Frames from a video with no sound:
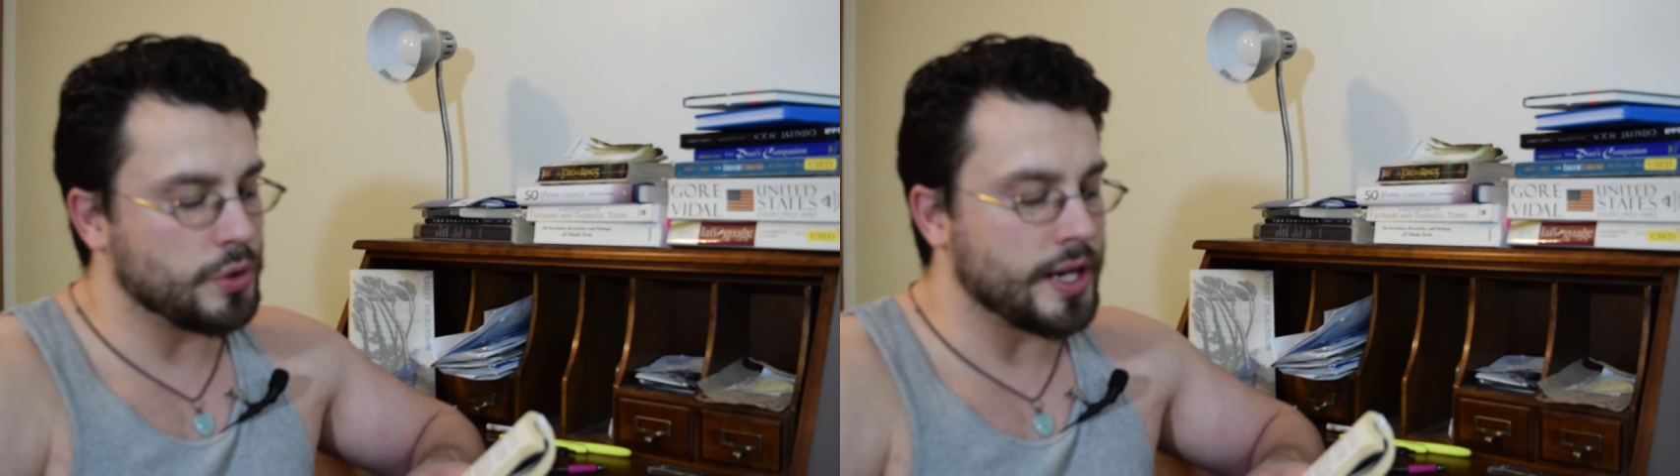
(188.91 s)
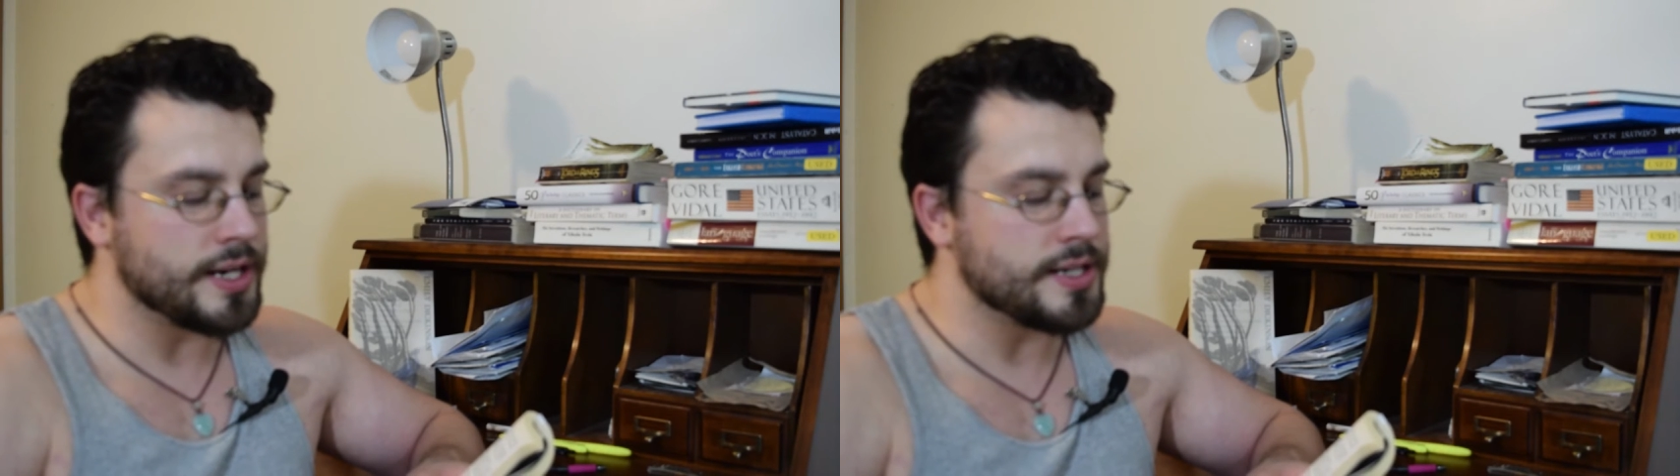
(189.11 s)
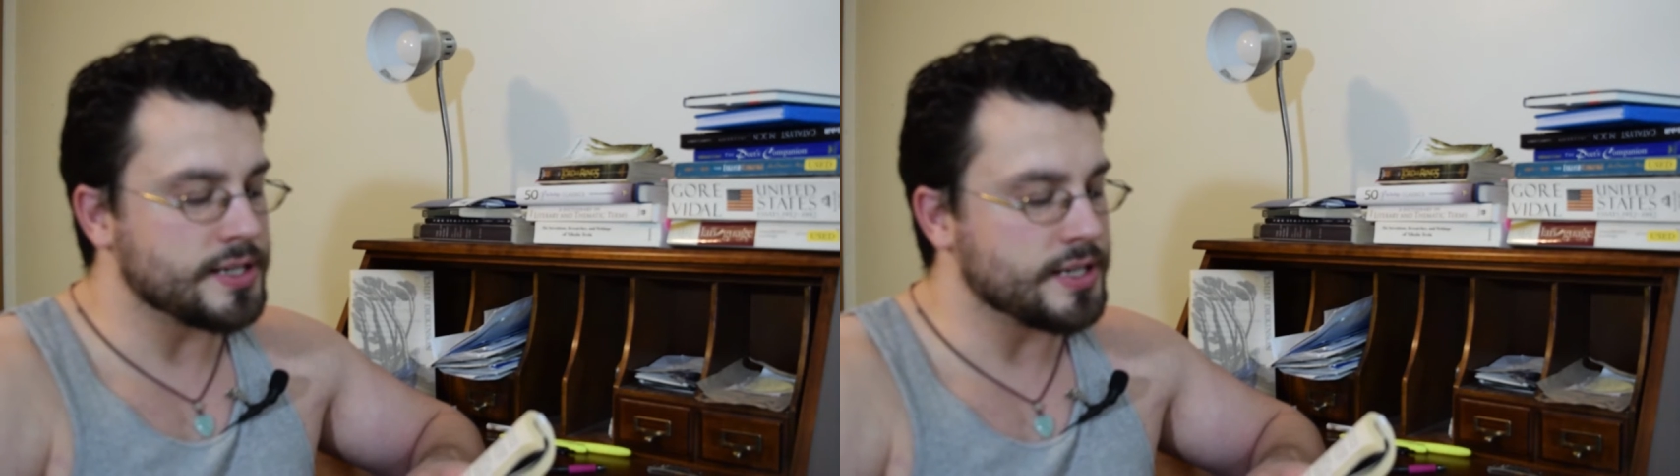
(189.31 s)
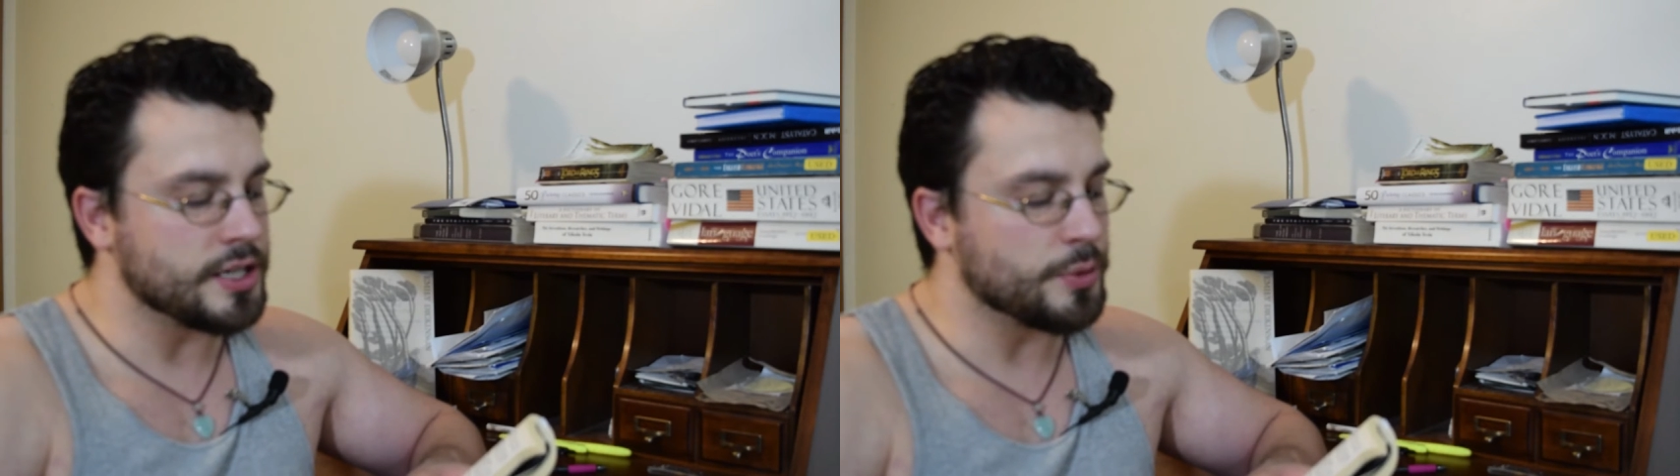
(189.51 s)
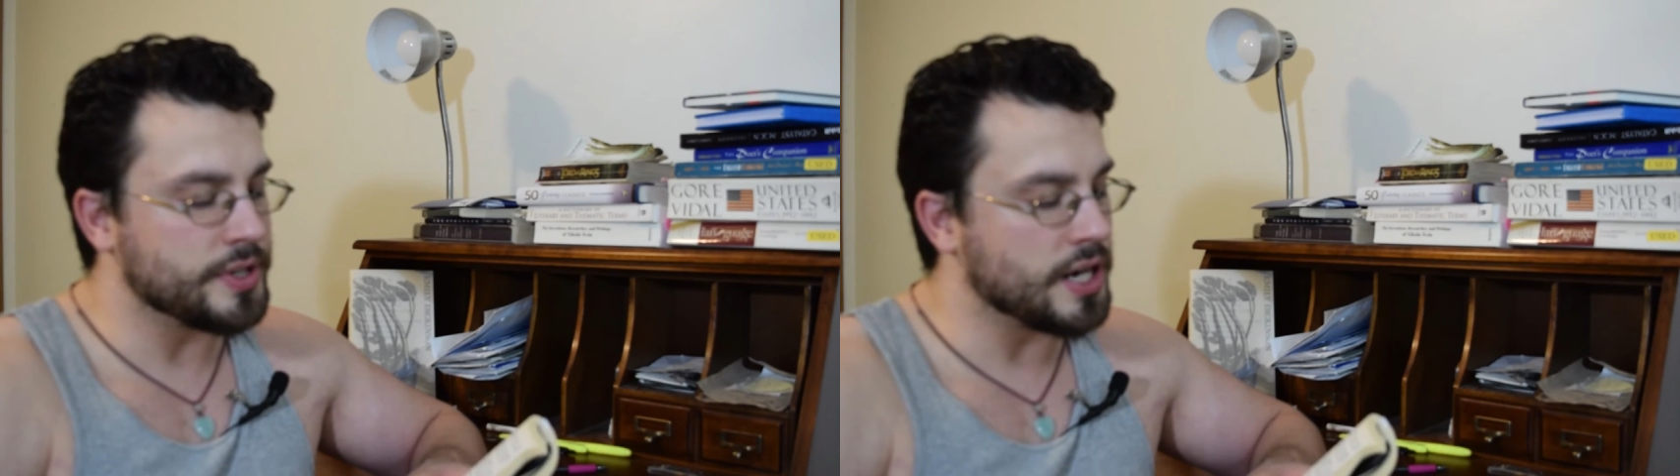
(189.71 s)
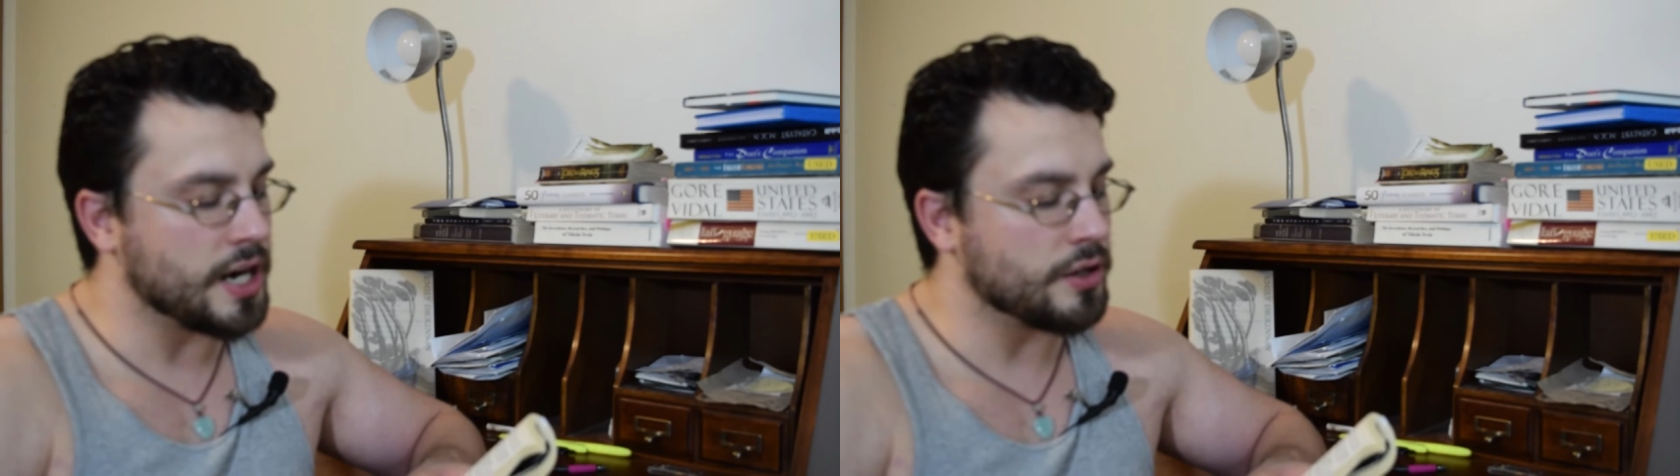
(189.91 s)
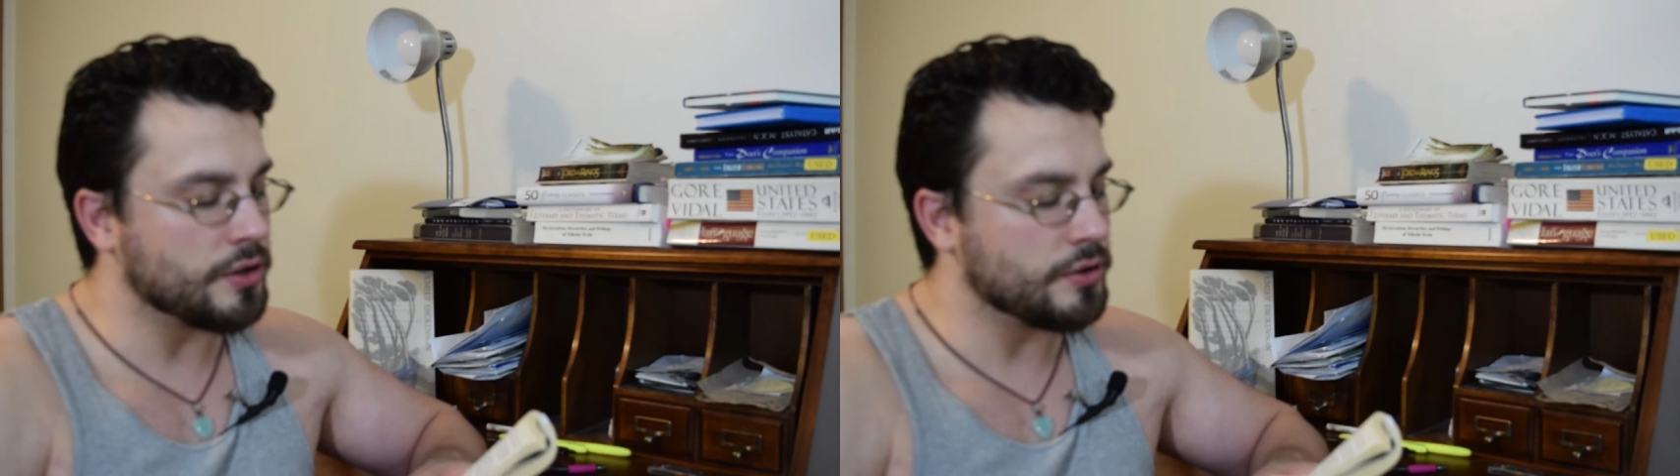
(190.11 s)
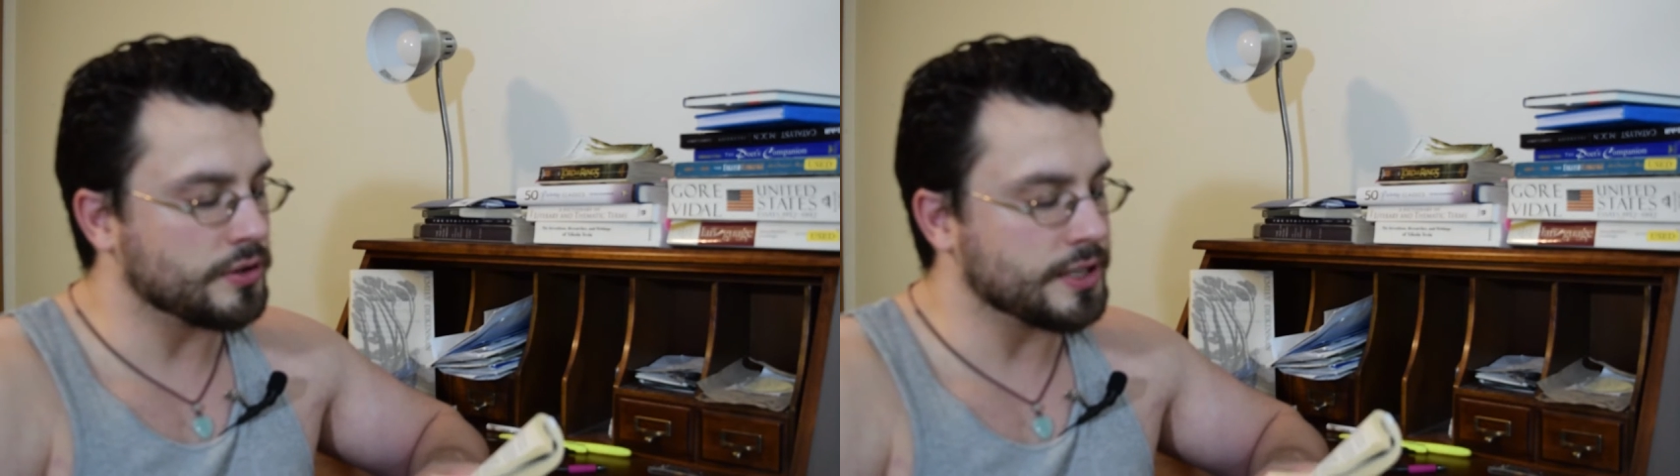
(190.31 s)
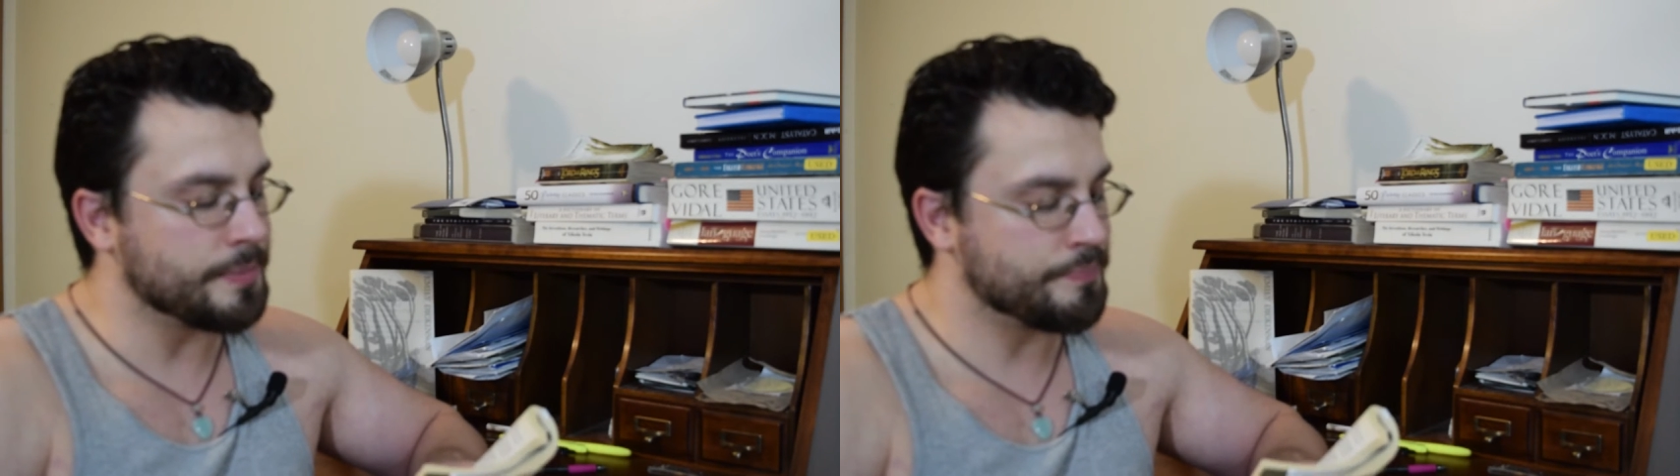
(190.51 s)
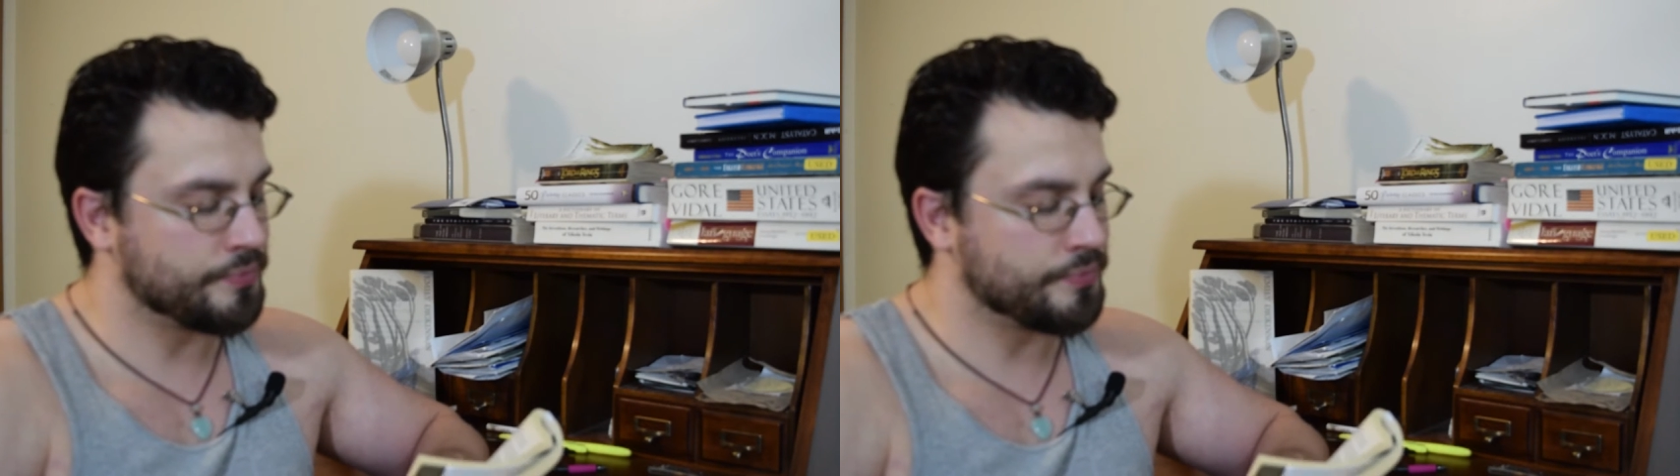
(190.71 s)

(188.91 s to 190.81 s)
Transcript: ladies need to retire early.